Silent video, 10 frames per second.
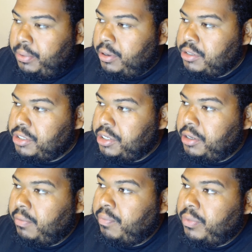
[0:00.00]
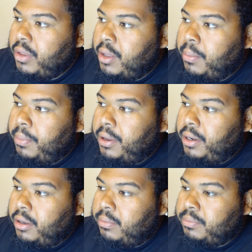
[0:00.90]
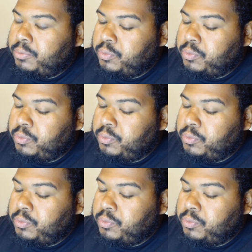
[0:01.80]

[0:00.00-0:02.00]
PRC. But